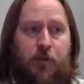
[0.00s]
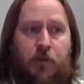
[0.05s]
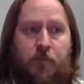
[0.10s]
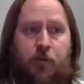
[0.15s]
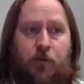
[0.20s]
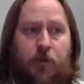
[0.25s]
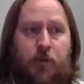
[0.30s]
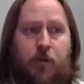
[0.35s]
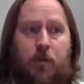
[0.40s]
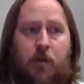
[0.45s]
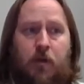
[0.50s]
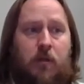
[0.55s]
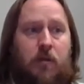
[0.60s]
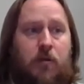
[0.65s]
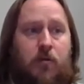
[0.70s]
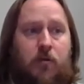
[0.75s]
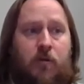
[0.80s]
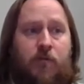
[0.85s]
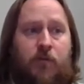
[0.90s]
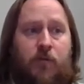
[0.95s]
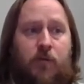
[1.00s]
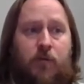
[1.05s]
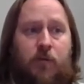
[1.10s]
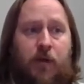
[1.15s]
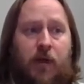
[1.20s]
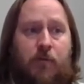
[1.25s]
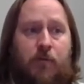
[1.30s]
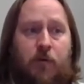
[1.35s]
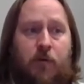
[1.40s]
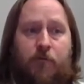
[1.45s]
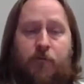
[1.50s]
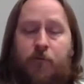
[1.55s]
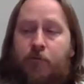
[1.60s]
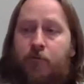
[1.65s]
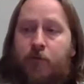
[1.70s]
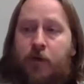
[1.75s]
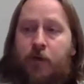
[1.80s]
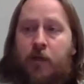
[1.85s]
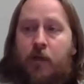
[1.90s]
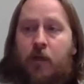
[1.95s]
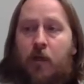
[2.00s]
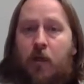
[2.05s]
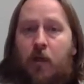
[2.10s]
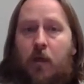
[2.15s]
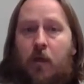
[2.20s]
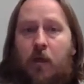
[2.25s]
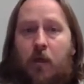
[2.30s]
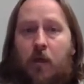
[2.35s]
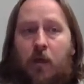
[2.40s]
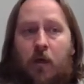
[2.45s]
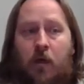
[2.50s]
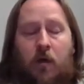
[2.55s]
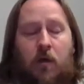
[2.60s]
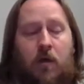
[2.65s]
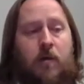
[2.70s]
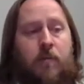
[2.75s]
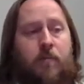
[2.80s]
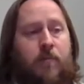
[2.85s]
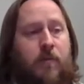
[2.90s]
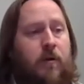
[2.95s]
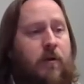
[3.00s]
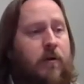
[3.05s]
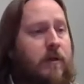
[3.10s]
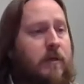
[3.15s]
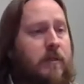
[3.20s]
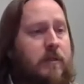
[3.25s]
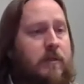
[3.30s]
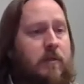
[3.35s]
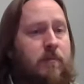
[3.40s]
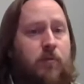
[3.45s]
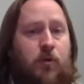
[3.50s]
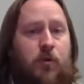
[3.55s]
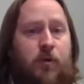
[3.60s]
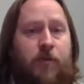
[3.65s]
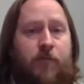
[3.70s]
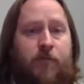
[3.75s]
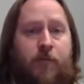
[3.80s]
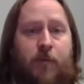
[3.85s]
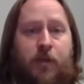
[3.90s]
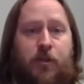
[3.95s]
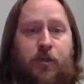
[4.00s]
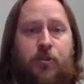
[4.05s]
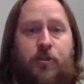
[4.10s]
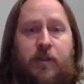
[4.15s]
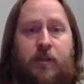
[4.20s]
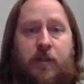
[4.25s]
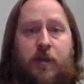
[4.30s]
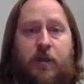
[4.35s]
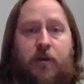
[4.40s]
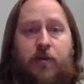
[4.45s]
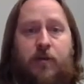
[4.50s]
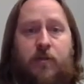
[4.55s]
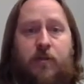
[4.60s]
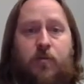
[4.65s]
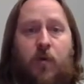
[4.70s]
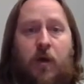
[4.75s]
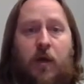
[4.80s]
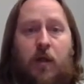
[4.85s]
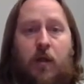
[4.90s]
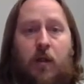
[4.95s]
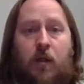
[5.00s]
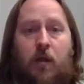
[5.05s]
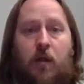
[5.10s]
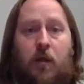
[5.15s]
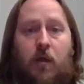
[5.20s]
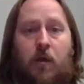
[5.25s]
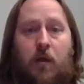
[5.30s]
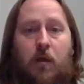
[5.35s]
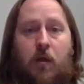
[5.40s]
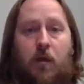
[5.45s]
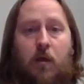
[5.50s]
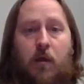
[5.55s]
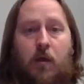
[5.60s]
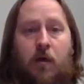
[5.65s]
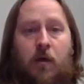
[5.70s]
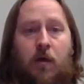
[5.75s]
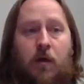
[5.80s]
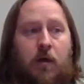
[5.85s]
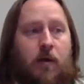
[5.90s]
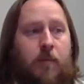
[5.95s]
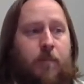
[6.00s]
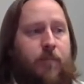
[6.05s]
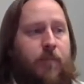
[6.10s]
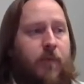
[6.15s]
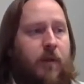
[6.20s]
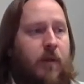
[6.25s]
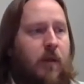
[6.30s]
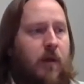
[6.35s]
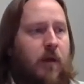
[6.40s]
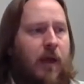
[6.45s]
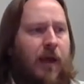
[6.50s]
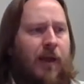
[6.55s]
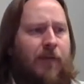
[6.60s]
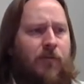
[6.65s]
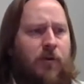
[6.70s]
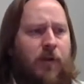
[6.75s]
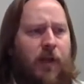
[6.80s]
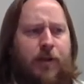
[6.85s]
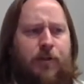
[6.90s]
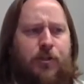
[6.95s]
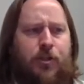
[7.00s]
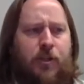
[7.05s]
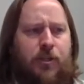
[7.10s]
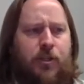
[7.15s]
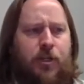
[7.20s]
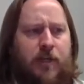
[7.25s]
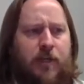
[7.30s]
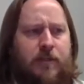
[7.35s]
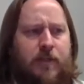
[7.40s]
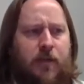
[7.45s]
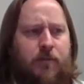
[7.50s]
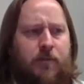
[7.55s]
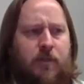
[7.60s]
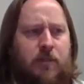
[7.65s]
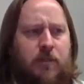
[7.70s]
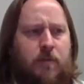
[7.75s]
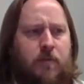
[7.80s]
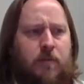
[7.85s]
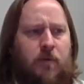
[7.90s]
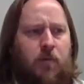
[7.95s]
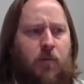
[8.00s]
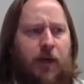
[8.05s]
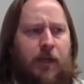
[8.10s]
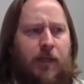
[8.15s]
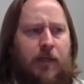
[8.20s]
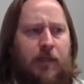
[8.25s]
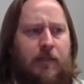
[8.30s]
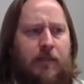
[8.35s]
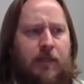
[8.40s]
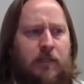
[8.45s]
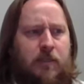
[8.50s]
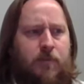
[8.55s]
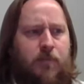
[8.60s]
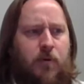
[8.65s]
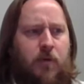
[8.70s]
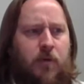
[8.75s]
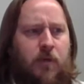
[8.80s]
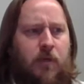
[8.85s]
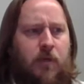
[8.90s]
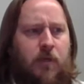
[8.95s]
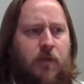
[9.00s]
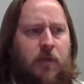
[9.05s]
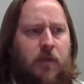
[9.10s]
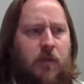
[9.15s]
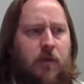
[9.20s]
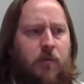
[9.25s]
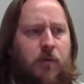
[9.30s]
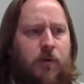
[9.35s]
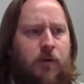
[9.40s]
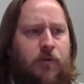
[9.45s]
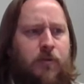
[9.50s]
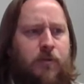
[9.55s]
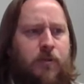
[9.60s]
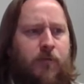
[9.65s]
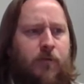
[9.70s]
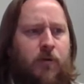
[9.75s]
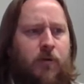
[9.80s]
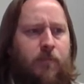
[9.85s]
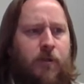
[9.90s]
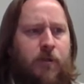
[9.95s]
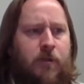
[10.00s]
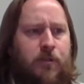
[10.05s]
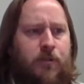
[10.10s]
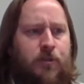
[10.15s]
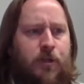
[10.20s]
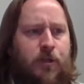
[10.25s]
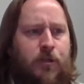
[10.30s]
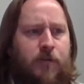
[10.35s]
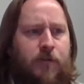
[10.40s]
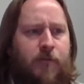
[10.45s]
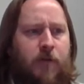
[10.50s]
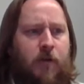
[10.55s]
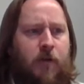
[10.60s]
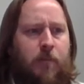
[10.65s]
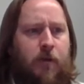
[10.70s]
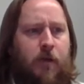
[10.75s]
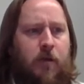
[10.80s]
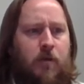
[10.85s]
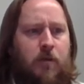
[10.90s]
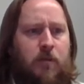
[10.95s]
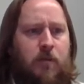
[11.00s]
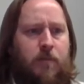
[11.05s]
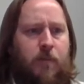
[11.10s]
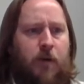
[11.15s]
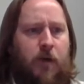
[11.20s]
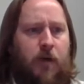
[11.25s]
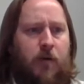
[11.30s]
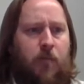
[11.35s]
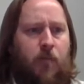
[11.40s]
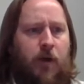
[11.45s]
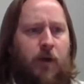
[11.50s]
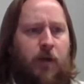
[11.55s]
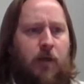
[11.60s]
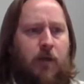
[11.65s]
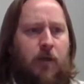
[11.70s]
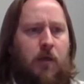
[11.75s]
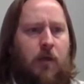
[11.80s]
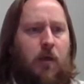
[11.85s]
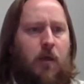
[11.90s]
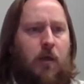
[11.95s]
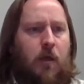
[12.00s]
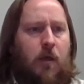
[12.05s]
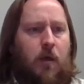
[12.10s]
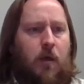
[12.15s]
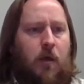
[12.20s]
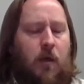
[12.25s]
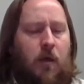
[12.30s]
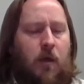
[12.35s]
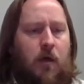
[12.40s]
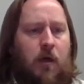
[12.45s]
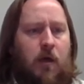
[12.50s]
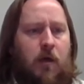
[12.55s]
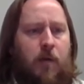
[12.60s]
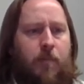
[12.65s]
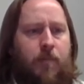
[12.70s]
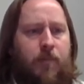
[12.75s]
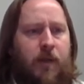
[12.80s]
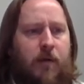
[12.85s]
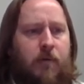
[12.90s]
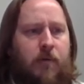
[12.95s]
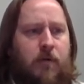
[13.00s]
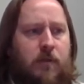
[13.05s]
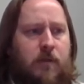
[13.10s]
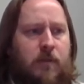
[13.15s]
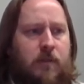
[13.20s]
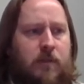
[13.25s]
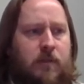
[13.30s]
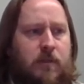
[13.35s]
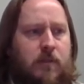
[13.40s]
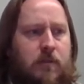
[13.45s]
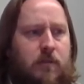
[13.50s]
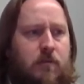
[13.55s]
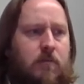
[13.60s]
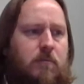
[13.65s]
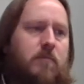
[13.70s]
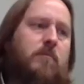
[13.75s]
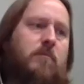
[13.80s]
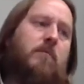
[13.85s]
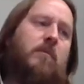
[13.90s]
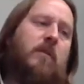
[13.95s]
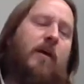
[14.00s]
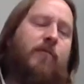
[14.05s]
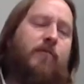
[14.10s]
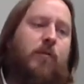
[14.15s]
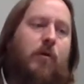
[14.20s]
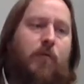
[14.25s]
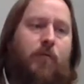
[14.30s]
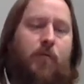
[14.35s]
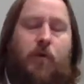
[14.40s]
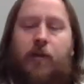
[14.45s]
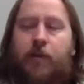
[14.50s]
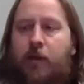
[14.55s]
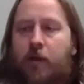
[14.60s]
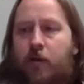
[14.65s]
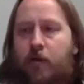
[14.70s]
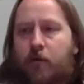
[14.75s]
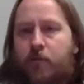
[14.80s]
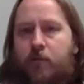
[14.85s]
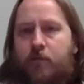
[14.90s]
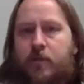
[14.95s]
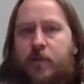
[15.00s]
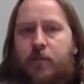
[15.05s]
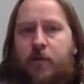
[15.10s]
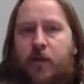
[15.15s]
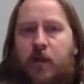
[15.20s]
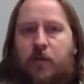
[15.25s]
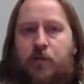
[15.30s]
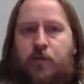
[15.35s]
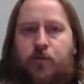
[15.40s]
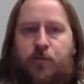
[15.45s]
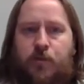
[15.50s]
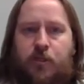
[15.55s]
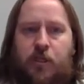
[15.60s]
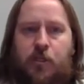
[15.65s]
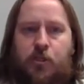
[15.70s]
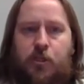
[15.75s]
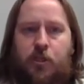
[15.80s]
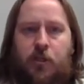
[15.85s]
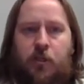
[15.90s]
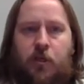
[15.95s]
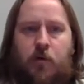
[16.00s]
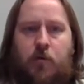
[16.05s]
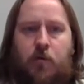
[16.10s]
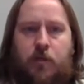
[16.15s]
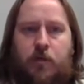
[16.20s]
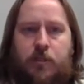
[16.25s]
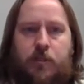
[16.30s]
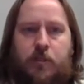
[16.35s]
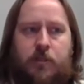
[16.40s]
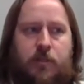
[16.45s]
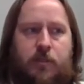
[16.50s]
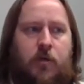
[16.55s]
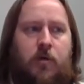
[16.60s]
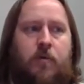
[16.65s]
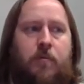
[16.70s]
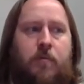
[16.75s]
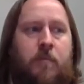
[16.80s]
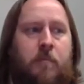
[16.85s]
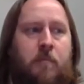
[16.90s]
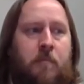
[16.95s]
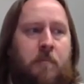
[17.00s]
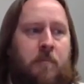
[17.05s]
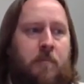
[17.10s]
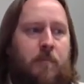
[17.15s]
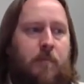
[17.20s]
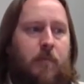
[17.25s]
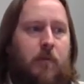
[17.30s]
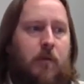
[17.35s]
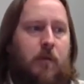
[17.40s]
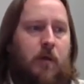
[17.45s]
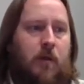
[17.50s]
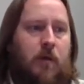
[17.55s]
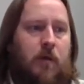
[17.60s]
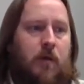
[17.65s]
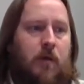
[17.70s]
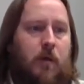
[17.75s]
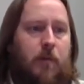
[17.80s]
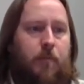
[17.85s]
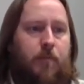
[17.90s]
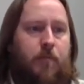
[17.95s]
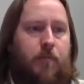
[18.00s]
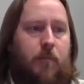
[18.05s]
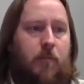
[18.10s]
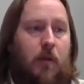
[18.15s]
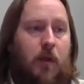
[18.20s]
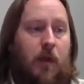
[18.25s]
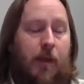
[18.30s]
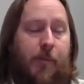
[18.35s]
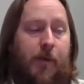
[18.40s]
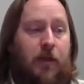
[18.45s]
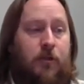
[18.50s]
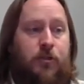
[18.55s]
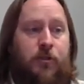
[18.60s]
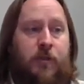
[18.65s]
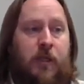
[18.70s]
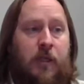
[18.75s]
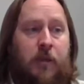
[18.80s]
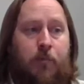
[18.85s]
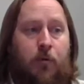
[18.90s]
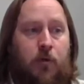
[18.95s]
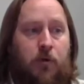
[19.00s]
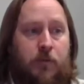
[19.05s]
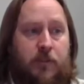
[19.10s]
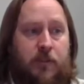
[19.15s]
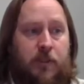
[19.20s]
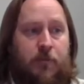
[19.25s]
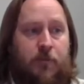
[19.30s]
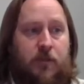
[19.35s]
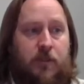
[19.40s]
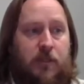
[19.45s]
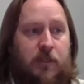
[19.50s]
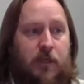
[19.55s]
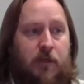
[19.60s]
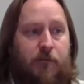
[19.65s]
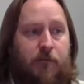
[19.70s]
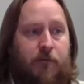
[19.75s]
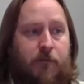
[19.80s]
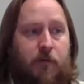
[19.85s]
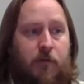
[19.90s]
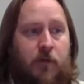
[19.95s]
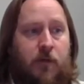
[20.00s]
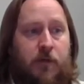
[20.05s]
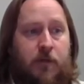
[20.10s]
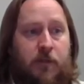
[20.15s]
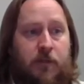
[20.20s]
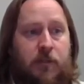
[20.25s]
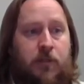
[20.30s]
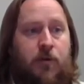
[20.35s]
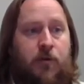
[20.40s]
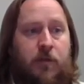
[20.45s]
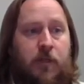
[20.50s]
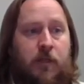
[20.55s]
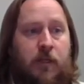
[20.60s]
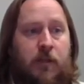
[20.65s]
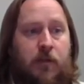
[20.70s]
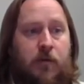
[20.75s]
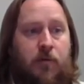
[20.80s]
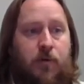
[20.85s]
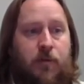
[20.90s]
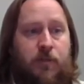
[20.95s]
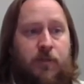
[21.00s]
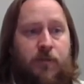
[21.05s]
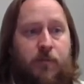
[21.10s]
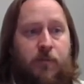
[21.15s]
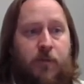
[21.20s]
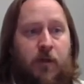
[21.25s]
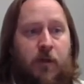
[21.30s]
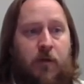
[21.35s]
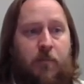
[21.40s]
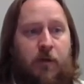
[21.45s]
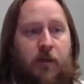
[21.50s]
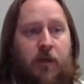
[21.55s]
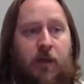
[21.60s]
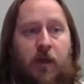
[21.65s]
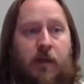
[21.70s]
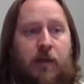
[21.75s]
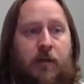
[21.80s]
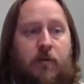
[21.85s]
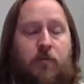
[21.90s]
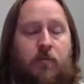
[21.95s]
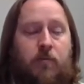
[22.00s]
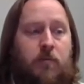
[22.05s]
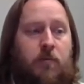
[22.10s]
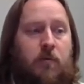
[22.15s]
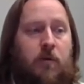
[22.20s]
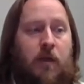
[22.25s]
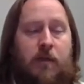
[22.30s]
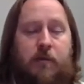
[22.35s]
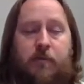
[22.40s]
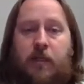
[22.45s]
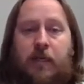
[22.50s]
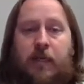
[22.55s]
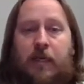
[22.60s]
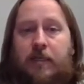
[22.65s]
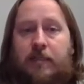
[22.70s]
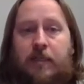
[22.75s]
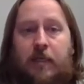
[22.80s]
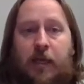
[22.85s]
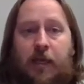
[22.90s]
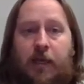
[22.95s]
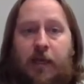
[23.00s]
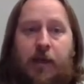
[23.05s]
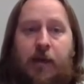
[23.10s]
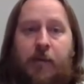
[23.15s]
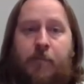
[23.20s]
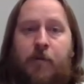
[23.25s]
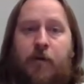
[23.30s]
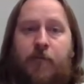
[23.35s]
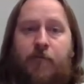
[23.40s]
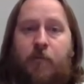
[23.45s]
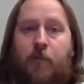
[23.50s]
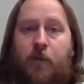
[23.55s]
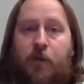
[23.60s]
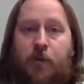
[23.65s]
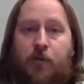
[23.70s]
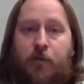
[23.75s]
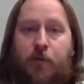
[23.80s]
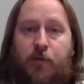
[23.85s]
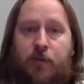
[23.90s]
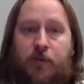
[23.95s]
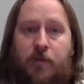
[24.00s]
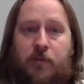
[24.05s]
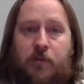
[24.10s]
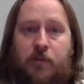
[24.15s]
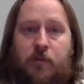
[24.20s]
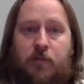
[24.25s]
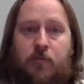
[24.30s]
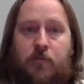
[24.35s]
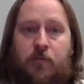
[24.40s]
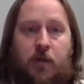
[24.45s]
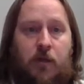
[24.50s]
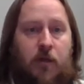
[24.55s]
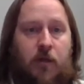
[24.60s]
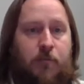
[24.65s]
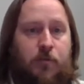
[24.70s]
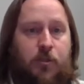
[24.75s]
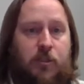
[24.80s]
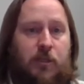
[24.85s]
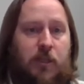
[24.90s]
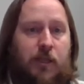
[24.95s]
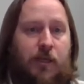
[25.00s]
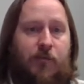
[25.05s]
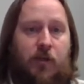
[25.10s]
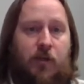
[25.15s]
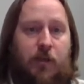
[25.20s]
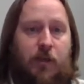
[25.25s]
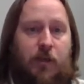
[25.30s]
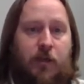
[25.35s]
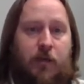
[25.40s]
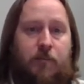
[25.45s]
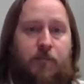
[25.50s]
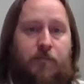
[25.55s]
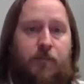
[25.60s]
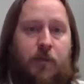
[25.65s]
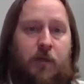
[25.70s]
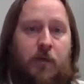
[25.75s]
book, and you can view that one for free. There is some good information in there as well. I haven't actually checked out the Wiley textbook, the Windows Server Administration Fundamentals by Wiley. That one is left over in there from somebody else who was teaching the course. So I imagine he pulled some of the stuff that's currently in the course from there, but like I said, I'm not familiar with it. So I'm just leaving it there.